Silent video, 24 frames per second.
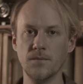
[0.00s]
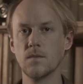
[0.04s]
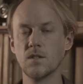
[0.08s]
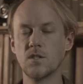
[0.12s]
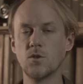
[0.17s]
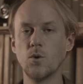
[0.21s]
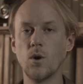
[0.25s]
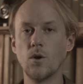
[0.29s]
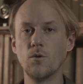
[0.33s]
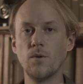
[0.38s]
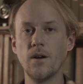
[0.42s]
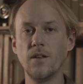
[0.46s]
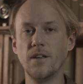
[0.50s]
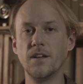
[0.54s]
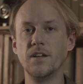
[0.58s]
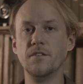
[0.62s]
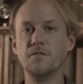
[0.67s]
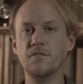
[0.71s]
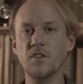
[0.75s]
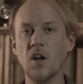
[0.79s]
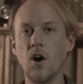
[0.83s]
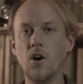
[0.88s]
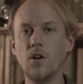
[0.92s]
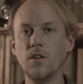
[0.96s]
So our relative
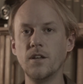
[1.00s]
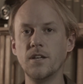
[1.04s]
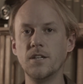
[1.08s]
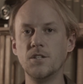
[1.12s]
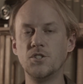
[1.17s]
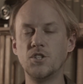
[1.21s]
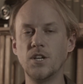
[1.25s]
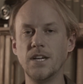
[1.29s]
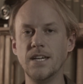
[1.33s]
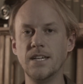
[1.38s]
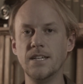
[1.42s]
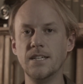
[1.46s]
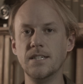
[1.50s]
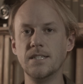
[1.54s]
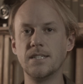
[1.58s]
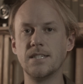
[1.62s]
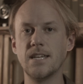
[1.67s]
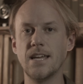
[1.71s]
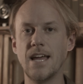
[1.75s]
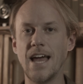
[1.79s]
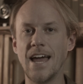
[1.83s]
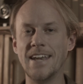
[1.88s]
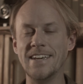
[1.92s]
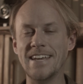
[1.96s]
knowledge
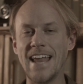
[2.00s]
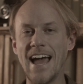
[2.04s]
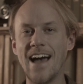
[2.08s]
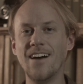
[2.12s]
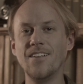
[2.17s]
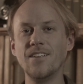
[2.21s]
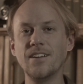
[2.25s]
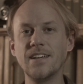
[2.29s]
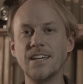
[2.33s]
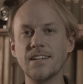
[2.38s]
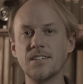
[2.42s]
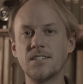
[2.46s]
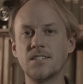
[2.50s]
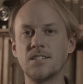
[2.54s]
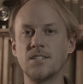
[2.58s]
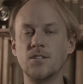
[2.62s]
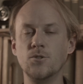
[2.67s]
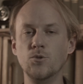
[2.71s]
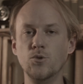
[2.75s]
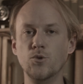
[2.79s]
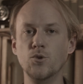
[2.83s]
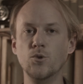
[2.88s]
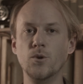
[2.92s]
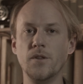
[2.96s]
is analogous
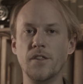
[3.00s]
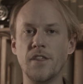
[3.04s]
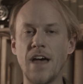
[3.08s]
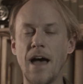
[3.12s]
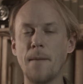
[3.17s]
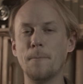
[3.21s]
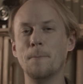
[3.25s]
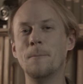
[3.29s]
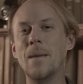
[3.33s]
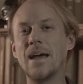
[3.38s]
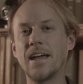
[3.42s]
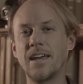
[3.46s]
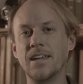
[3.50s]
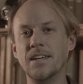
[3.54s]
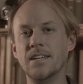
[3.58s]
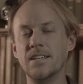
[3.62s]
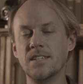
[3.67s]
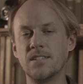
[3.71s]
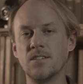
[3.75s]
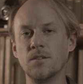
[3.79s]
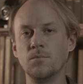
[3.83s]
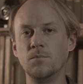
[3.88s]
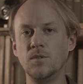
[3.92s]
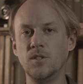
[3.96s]
to that
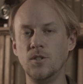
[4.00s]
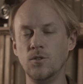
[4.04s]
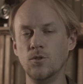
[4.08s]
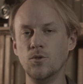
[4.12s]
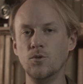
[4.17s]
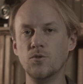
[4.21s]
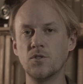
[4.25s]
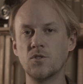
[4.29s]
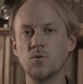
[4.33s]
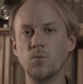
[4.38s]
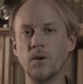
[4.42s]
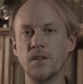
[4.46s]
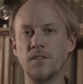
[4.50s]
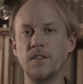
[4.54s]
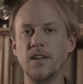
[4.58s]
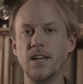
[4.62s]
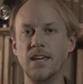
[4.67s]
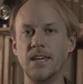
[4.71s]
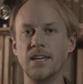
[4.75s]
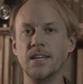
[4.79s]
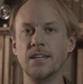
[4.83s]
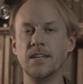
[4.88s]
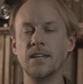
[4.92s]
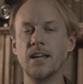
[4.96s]
mechanism used
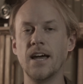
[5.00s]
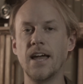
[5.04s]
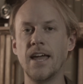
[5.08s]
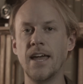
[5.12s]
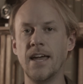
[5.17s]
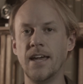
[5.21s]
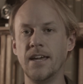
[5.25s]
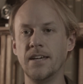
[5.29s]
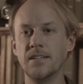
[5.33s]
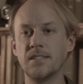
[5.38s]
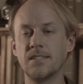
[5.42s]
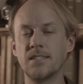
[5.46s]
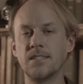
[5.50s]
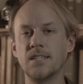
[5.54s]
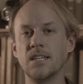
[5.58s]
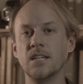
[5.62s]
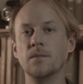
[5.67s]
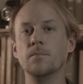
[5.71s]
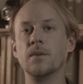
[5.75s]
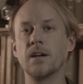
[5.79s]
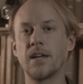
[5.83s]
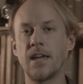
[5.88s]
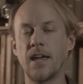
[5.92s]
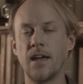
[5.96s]
within a
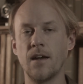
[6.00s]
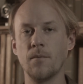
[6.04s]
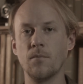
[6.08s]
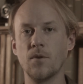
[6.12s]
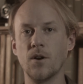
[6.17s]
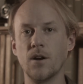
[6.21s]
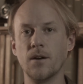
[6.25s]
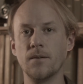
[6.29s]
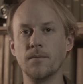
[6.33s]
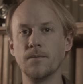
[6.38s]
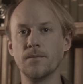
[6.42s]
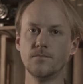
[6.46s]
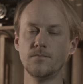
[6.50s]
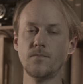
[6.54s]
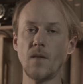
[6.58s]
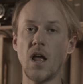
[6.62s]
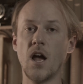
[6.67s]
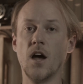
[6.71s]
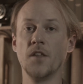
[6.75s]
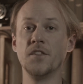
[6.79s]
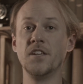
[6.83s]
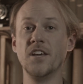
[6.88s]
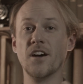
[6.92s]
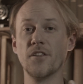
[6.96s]
cinema camera.
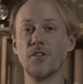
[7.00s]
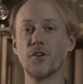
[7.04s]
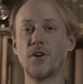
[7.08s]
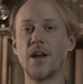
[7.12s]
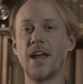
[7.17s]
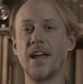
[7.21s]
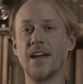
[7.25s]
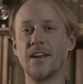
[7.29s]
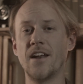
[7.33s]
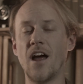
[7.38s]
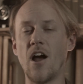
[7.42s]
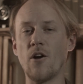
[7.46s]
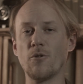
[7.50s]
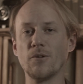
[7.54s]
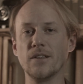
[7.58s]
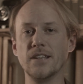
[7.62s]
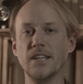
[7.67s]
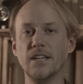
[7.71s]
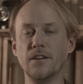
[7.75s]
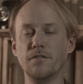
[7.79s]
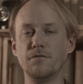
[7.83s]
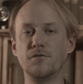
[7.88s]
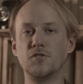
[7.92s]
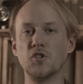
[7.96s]
On the other hand, our
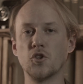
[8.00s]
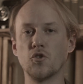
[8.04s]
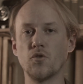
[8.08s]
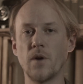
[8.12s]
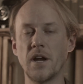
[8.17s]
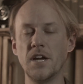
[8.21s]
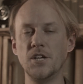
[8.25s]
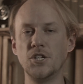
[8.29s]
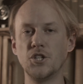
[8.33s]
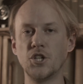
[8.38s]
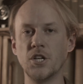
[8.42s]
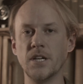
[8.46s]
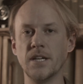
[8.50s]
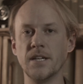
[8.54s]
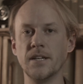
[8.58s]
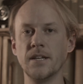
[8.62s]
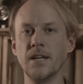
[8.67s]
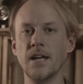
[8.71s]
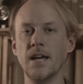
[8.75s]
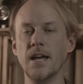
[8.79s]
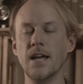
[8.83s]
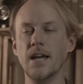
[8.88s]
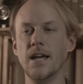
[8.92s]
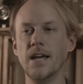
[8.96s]
lived duration
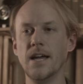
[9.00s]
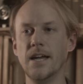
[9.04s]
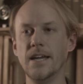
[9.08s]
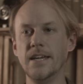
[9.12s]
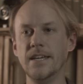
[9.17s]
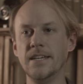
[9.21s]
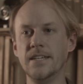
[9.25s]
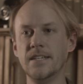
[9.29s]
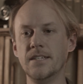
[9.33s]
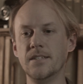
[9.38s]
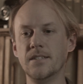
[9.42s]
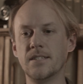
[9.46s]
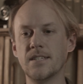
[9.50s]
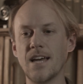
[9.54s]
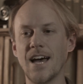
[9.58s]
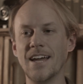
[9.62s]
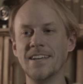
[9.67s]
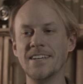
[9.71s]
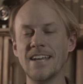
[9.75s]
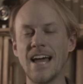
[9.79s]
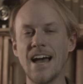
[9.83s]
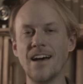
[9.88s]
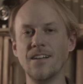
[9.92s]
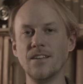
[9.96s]
is
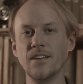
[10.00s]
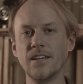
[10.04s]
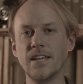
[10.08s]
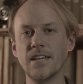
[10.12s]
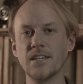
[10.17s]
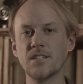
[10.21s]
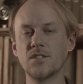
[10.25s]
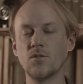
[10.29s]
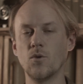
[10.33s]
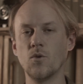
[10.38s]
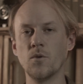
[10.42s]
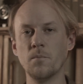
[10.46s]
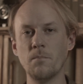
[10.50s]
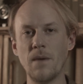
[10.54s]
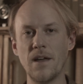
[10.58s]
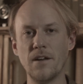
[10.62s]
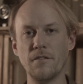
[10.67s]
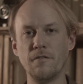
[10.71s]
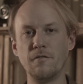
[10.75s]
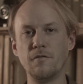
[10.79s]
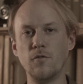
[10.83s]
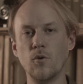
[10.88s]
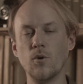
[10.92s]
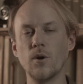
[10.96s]
analogous or
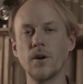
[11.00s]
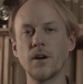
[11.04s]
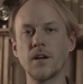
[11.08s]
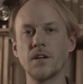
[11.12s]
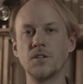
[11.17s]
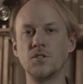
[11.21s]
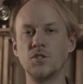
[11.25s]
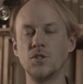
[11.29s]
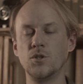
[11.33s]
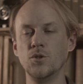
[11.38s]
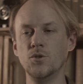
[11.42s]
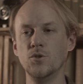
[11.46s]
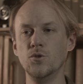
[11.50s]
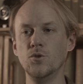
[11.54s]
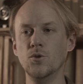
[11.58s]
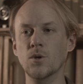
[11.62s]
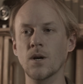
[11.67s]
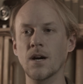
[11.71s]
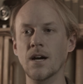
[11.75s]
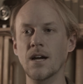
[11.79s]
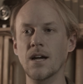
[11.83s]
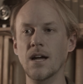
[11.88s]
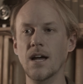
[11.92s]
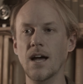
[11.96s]
metaphoric
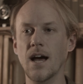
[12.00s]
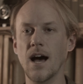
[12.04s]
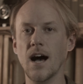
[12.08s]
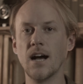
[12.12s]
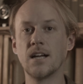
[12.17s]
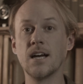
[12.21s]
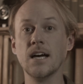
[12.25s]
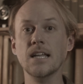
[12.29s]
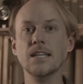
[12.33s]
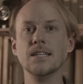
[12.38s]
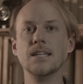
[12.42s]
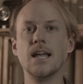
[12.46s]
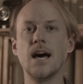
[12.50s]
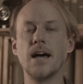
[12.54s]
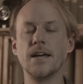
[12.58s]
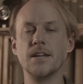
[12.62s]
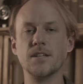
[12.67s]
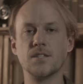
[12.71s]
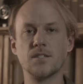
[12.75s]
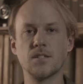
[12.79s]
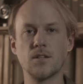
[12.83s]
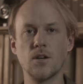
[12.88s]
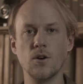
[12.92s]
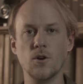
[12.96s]
to a
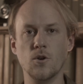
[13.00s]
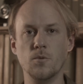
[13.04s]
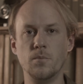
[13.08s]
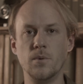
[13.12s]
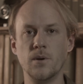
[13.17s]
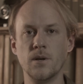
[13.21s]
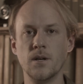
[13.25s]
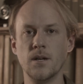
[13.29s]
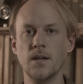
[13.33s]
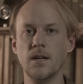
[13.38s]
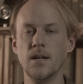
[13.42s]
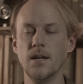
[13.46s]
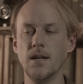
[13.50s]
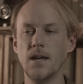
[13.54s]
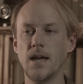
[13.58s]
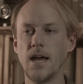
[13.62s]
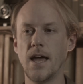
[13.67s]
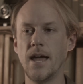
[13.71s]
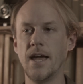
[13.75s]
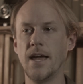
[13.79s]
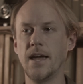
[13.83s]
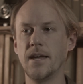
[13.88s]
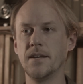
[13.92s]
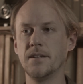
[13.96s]
kaleidoscope.
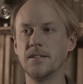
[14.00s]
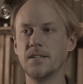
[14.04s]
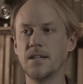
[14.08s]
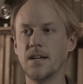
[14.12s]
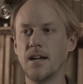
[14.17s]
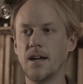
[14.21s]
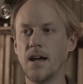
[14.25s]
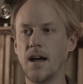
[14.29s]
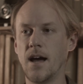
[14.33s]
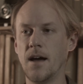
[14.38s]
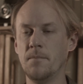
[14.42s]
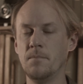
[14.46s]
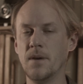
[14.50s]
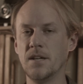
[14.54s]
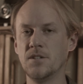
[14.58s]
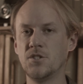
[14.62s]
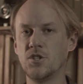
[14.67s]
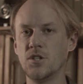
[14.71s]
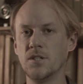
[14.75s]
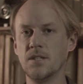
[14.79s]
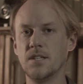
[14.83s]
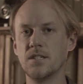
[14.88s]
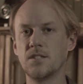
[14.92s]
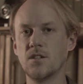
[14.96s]
And I
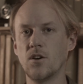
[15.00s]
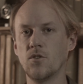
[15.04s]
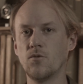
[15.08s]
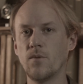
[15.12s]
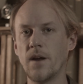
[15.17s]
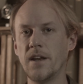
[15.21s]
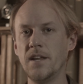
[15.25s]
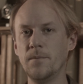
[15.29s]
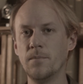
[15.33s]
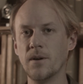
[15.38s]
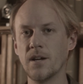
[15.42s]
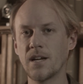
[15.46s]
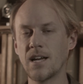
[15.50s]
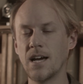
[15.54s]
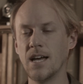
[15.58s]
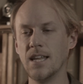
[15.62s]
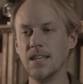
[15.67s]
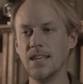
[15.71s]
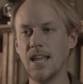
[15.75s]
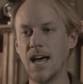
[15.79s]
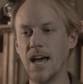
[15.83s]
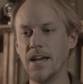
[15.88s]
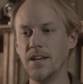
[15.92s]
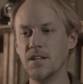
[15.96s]
mentioned this already, but a
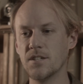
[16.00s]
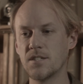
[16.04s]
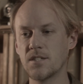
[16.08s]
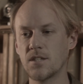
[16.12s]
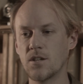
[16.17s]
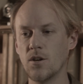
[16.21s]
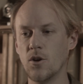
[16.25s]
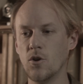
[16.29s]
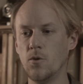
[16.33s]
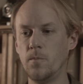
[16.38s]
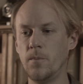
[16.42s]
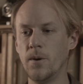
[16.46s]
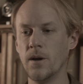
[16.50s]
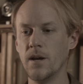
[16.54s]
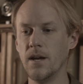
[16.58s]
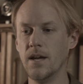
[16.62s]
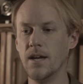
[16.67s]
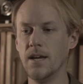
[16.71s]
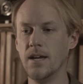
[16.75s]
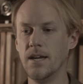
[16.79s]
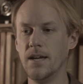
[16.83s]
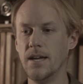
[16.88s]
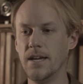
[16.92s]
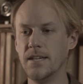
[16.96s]
kaleidoscope
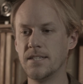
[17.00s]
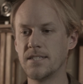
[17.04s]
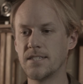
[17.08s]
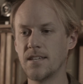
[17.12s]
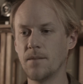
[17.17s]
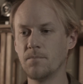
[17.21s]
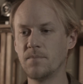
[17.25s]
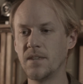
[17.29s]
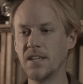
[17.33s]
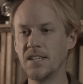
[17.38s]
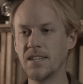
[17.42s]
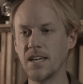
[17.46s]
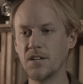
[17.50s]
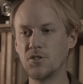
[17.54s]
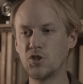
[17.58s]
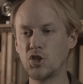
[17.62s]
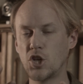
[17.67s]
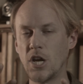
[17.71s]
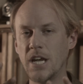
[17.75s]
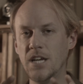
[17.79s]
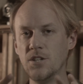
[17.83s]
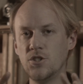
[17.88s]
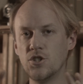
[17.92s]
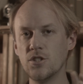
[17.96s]
is something that
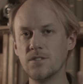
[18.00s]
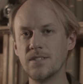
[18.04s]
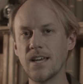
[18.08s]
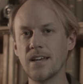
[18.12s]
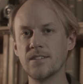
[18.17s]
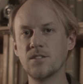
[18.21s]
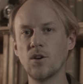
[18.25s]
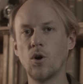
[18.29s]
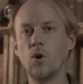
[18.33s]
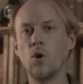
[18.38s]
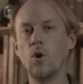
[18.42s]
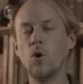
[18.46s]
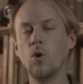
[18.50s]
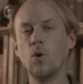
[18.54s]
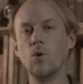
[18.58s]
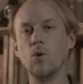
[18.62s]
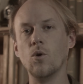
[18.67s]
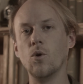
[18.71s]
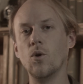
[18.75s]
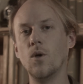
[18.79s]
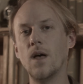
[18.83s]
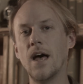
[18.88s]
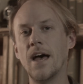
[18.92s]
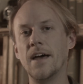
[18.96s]
changes as a
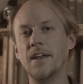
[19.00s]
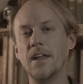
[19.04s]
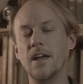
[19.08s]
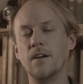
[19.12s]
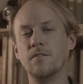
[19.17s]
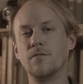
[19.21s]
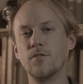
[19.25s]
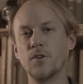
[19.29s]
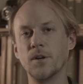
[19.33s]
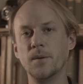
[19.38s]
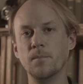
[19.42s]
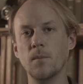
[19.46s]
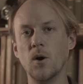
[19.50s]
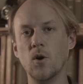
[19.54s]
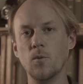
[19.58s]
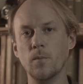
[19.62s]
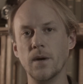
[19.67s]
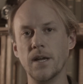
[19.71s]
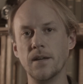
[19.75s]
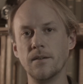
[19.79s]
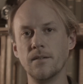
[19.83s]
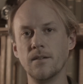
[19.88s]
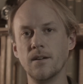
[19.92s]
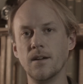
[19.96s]
whole at every
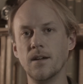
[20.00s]
moment.